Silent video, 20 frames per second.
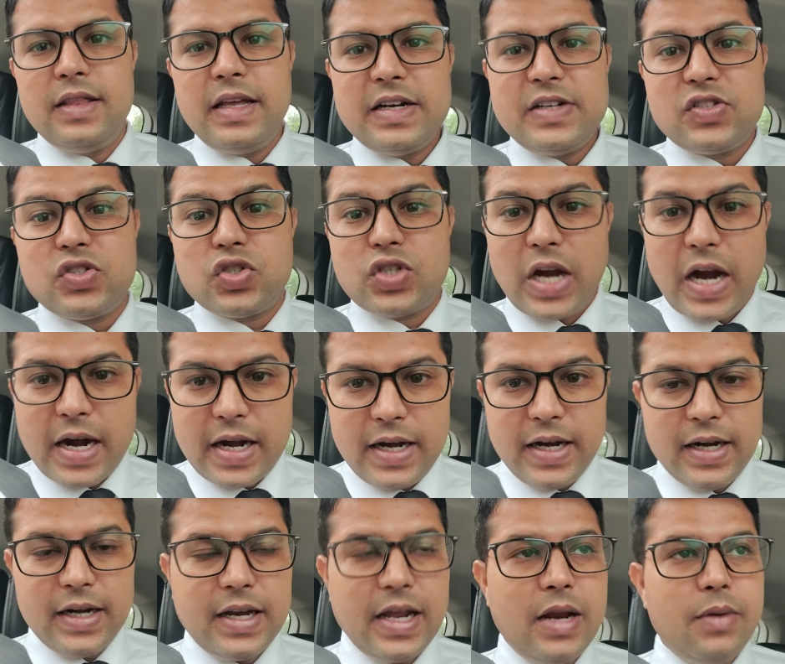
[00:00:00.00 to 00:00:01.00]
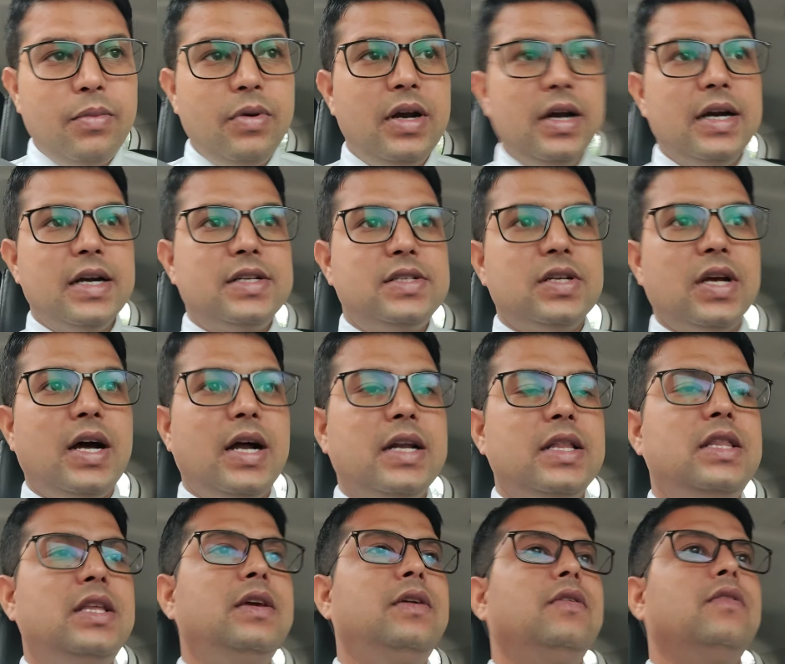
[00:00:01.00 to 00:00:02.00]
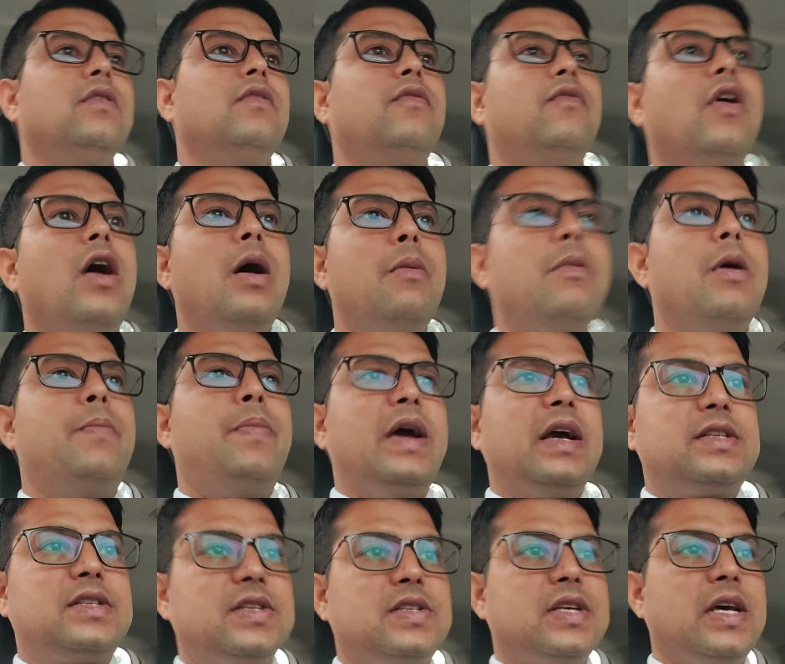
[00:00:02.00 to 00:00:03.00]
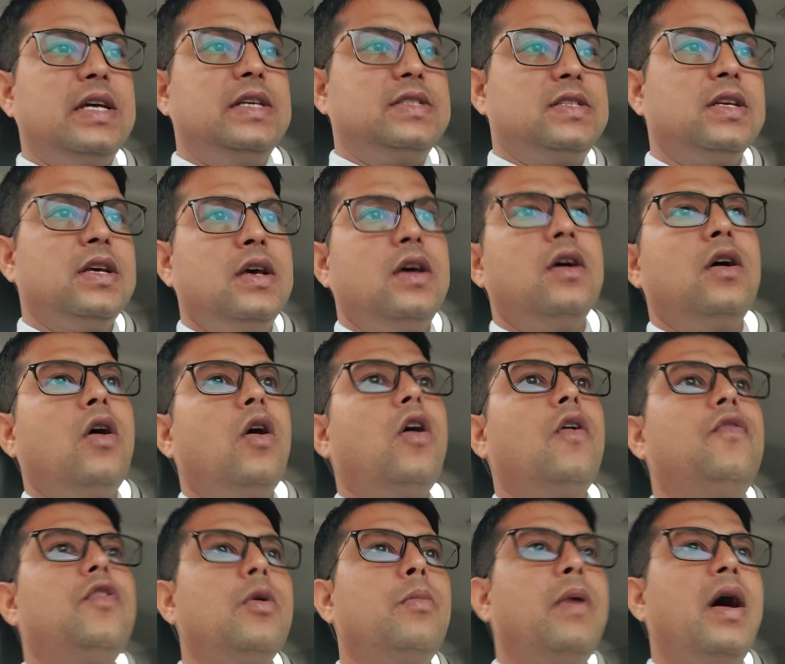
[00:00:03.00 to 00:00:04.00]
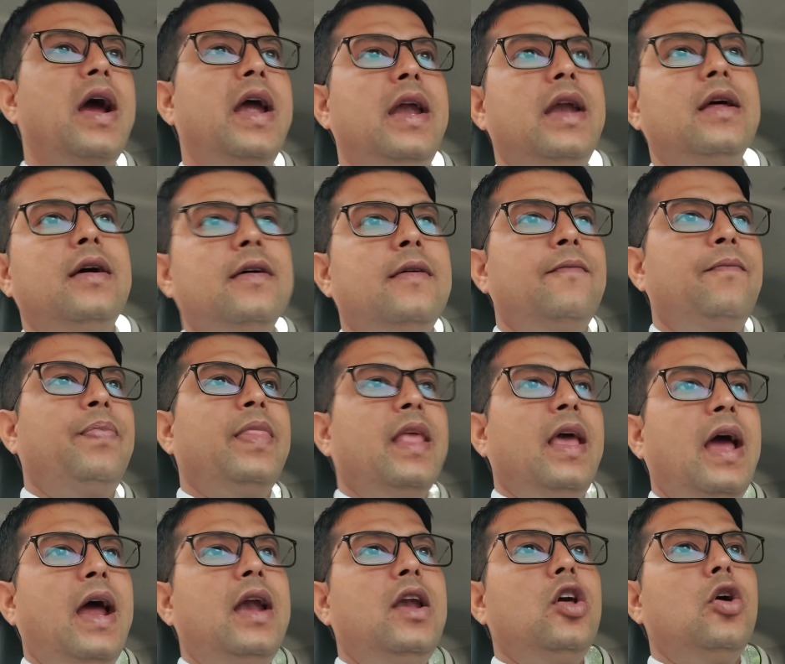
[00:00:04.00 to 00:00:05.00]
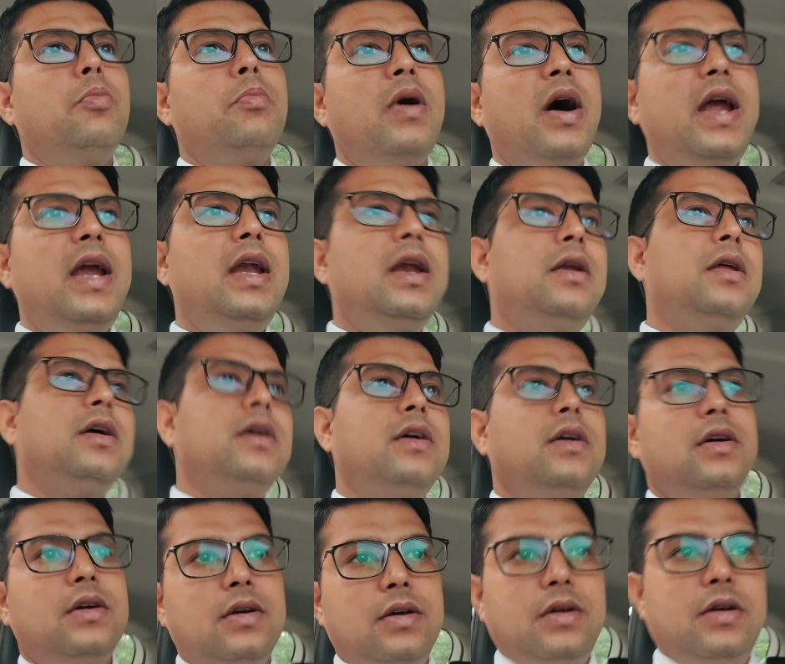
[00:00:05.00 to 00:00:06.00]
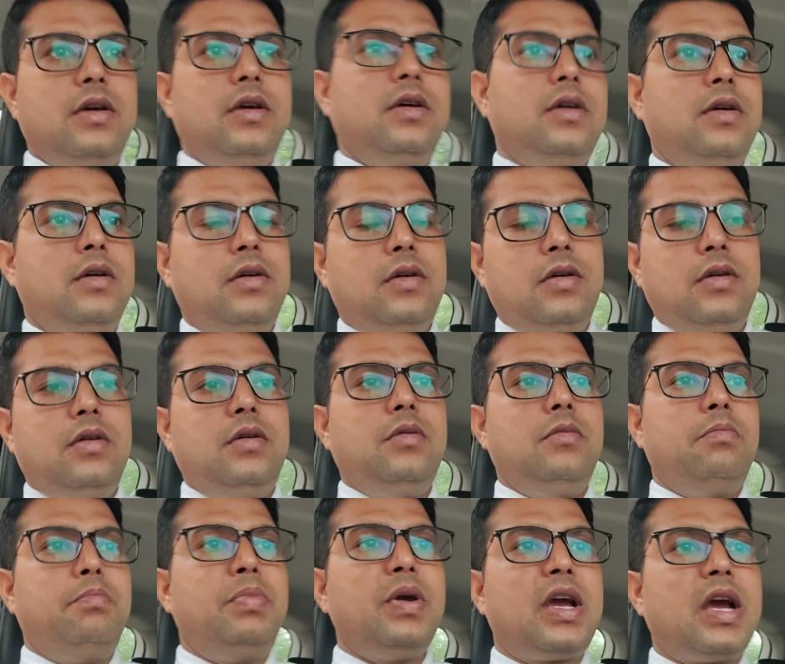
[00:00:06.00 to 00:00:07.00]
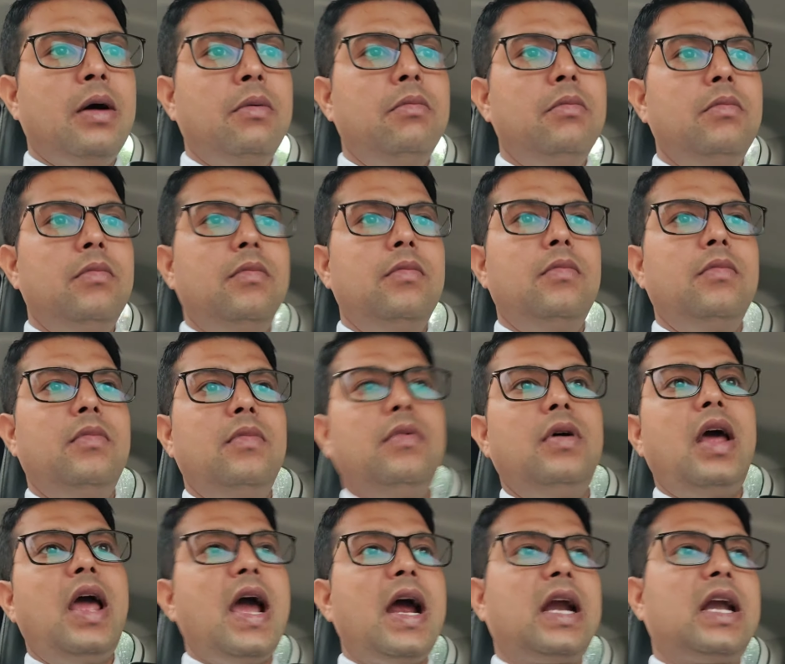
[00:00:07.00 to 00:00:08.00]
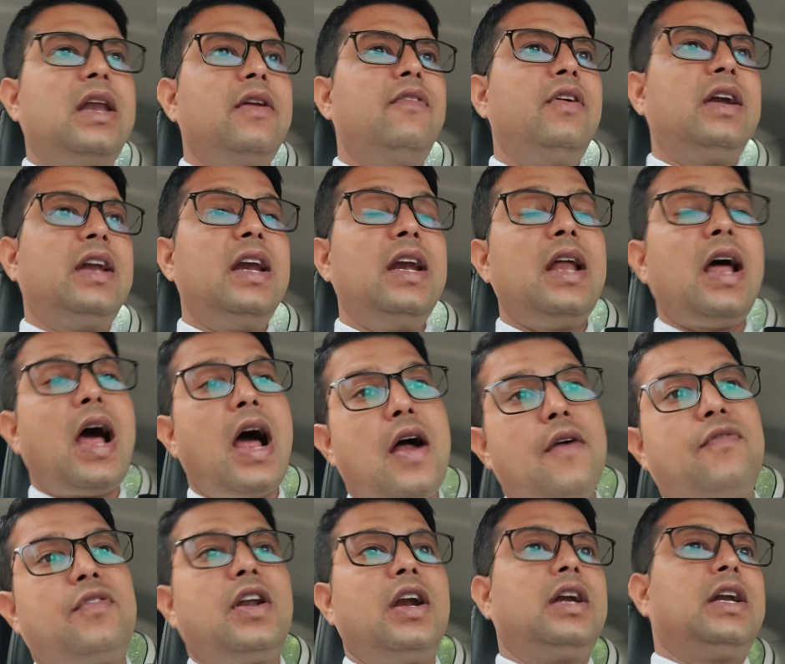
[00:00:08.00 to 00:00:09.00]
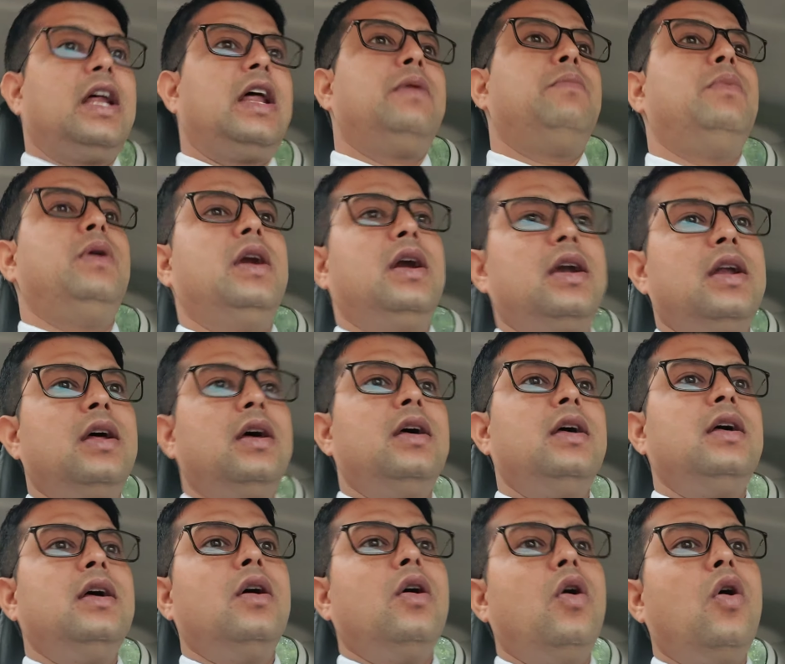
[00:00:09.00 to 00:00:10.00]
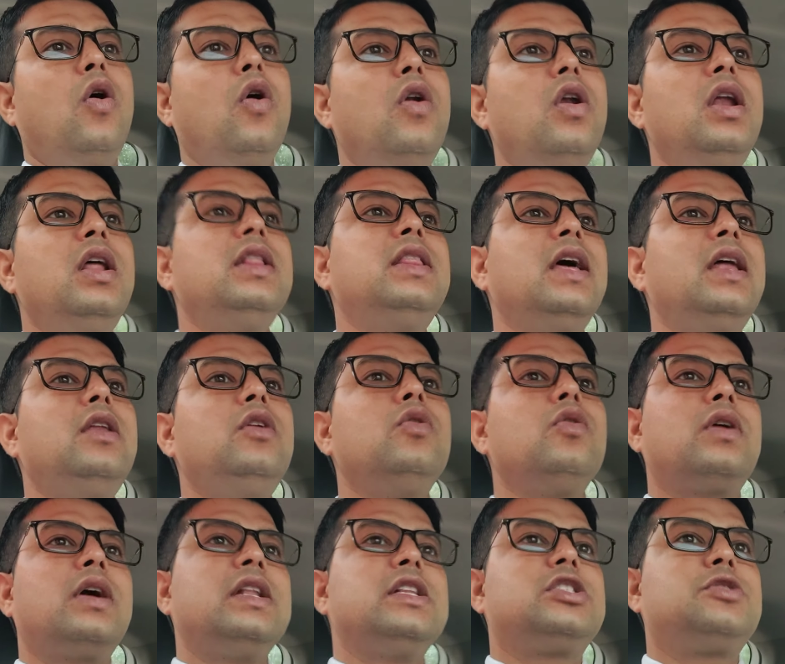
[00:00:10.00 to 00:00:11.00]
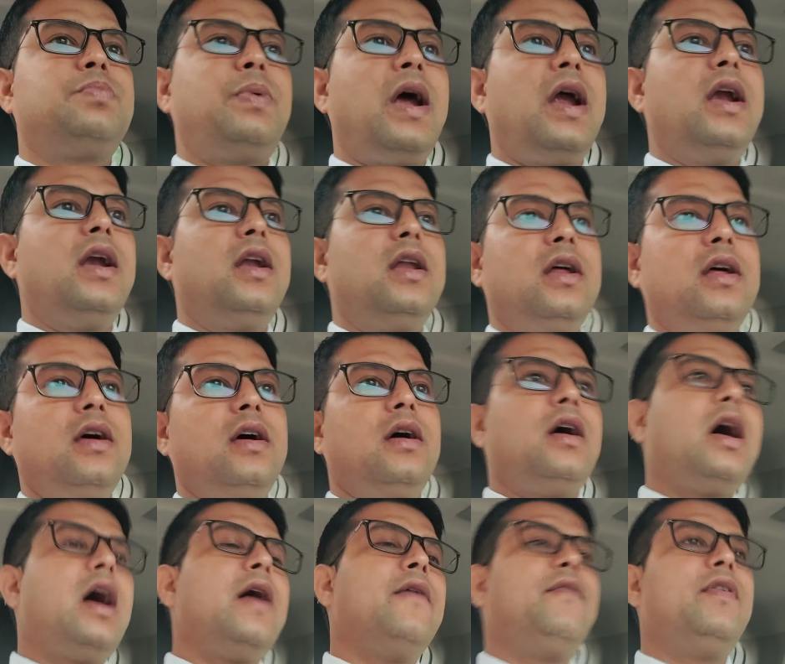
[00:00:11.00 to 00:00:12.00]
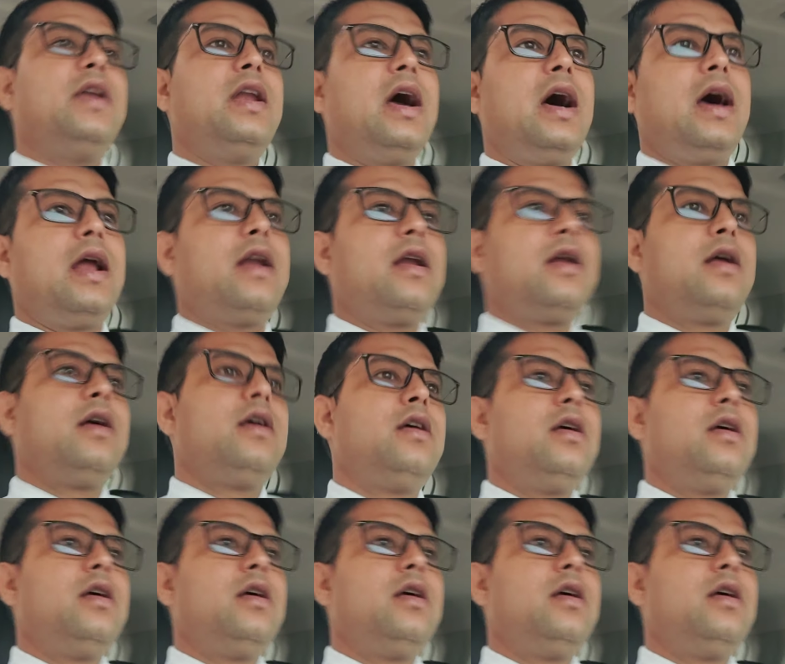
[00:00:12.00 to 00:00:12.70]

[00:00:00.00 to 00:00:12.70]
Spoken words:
that starting 10 minutes are the warm-up exercise of your mind, and your mind become activated after 10 minutes. Only then you can spend half an hour